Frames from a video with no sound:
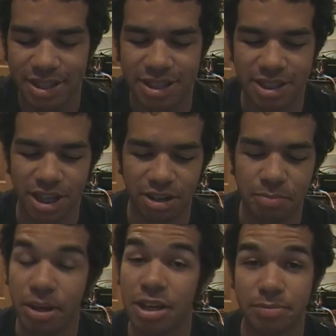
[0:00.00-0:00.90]
it's
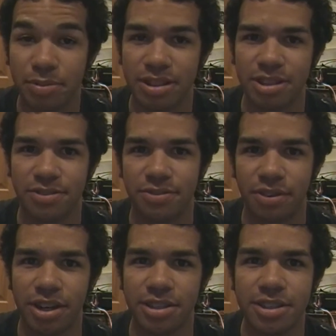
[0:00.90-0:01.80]
Jerry breaking up with his
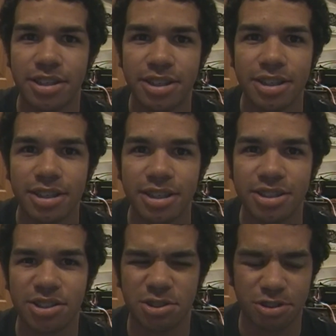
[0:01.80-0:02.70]
friend
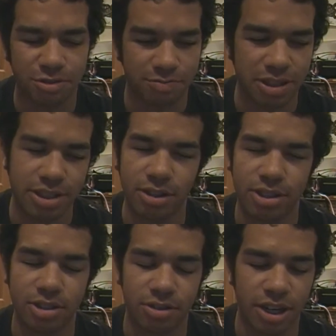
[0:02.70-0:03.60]
and so he
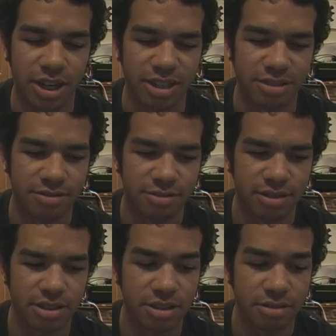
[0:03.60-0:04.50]
starts crying,
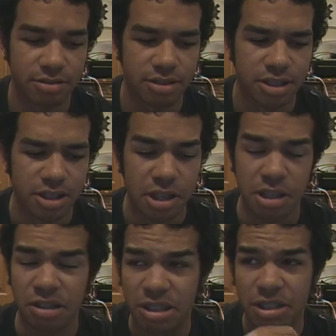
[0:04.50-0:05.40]
and
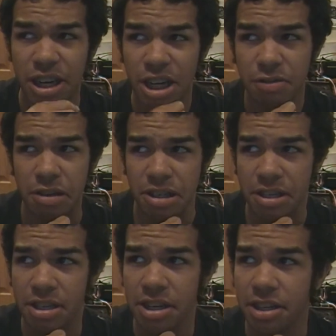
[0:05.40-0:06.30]
though he kind of was
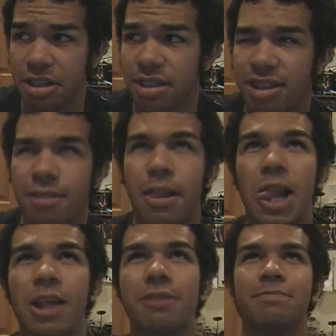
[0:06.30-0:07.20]
a dick. Like,
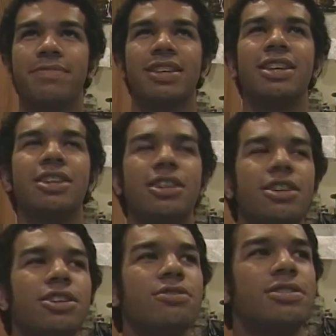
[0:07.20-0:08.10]
he,
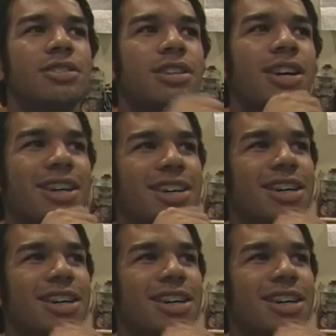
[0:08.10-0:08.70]
he goes.